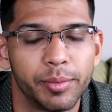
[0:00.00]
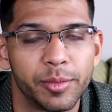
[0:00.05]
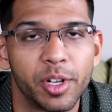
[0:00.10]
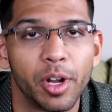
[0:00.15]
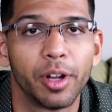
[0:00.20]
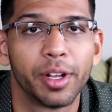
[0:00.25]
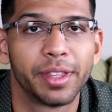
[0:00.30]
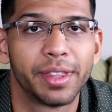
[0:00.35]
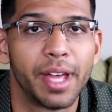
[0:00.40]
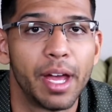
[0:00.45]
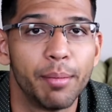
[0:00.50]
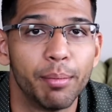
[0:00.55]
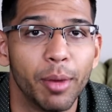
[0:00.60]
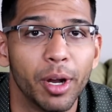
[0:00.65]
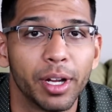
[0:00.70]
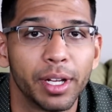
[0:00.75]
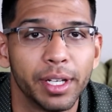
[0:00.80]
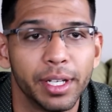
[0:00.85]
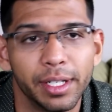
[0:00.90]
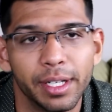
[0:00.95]
target that
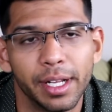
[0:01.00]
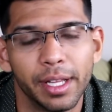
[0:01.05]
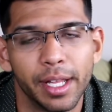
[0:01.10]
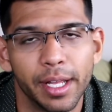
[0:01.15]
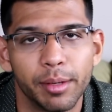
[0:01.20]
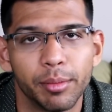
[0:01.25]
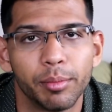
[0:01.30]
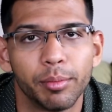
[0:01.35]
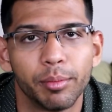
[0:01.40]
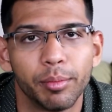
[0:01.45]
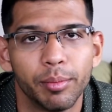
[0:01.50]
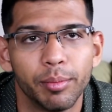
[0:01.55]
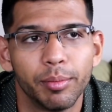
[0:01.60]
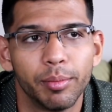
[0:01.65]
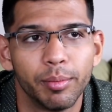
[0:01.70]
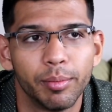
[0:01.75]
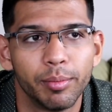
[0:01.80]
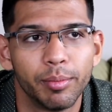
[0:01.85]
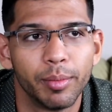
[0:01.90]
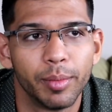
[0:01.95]
market and then
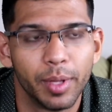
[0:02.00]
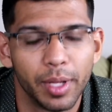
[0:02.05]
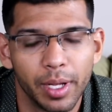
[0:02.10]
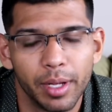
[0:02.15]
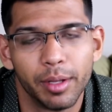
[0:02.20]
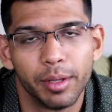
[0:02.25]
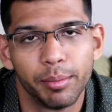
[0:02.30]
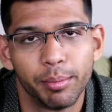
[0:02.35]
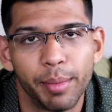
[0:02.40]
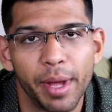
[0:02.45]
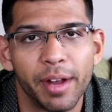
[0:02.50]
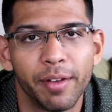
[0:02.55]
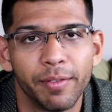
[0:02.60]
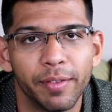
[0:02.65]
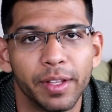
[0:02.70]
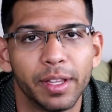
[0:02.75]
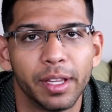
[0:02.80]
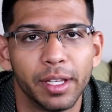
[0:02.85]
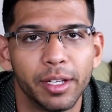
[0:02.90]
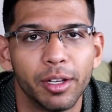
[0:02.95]

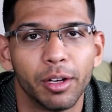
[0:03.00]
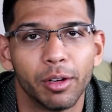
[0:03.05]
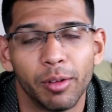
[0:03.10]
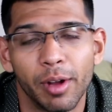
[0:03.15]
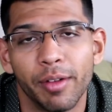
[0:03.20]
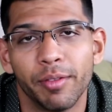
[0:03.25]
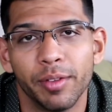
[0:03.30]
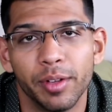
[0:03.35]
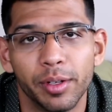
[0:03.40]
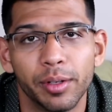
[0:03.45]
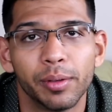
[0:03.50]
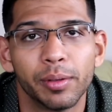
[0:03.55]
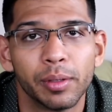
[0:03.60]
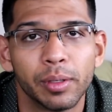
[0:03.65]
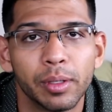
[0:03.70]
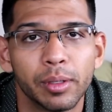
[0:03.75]
benefit your revenue.